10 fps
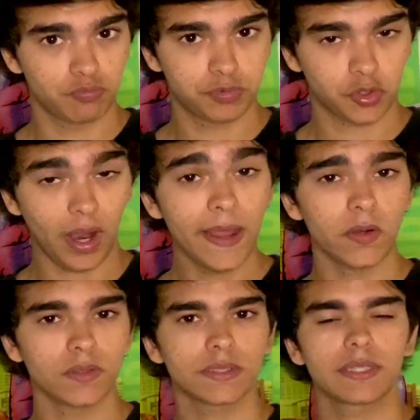
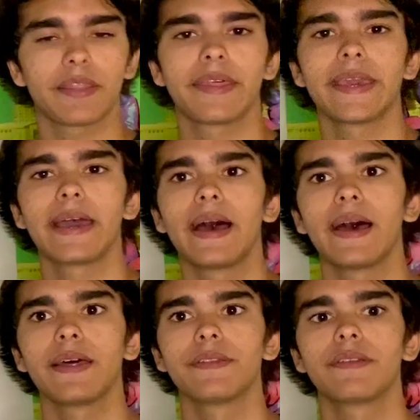trials, they
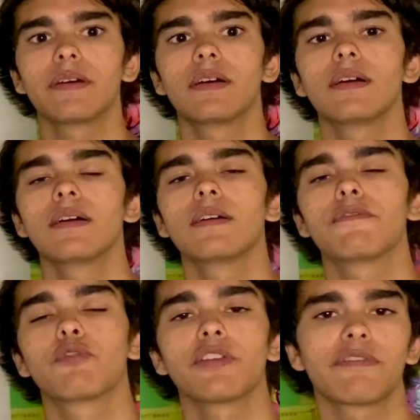had
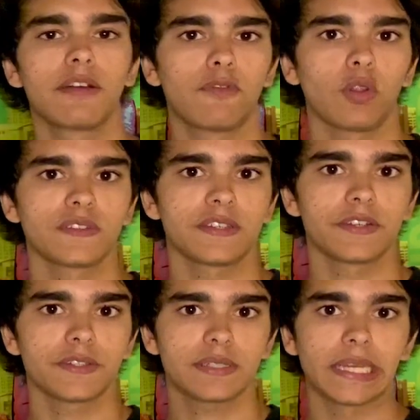45
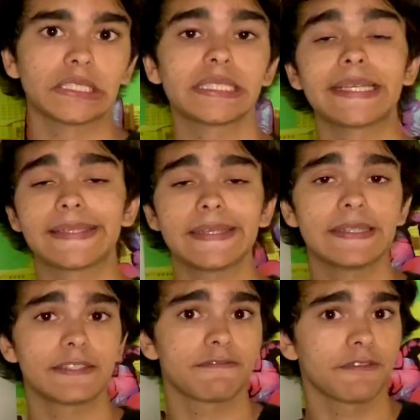volunteers aged
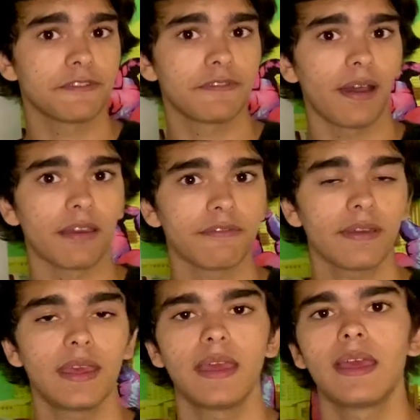18 to 55,
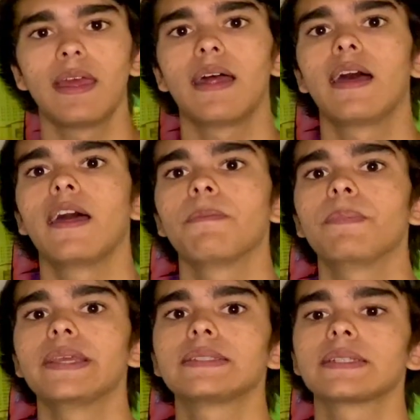and
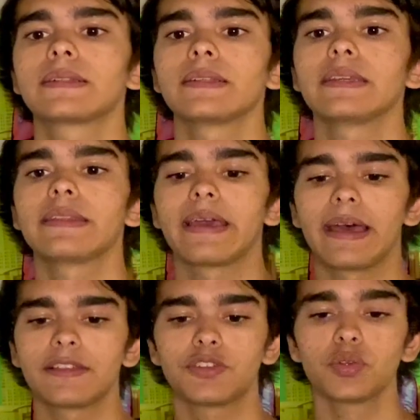basically they
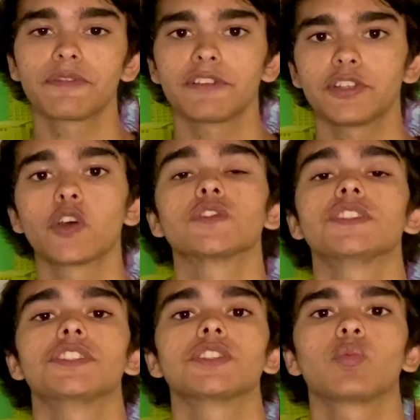had 2 different
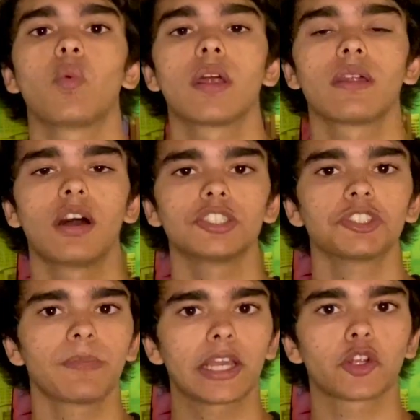dosages, one
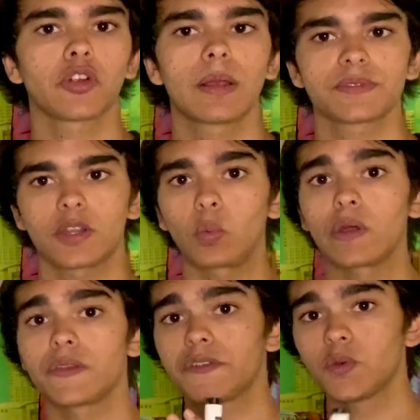100 micrograms and
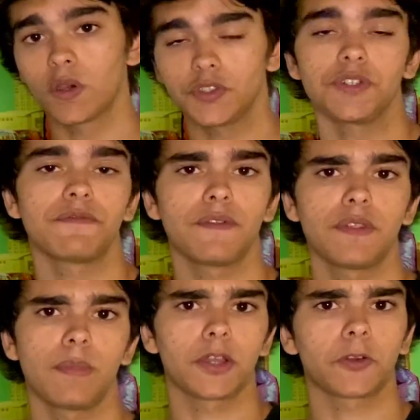one
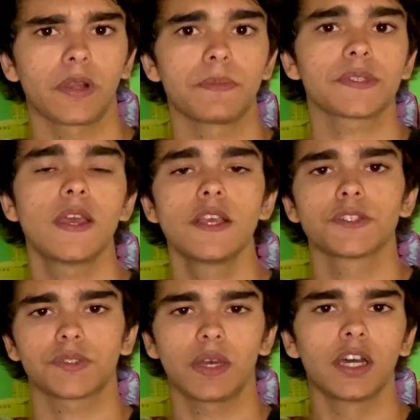250 micrograms.
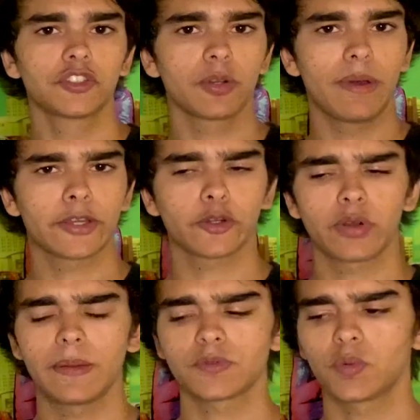So the 100
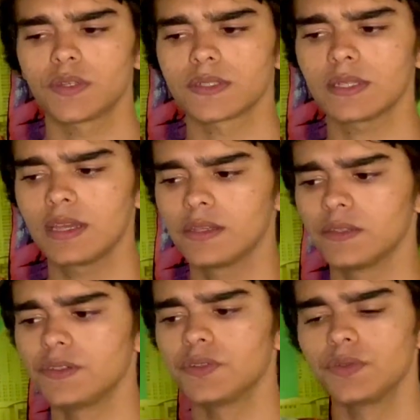micrograms was
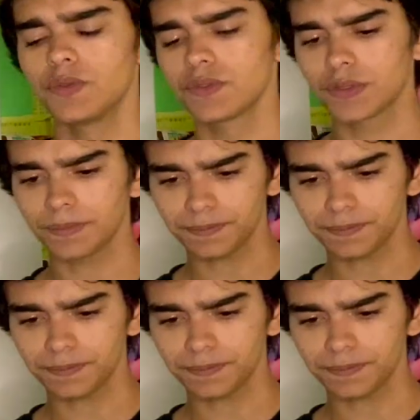used,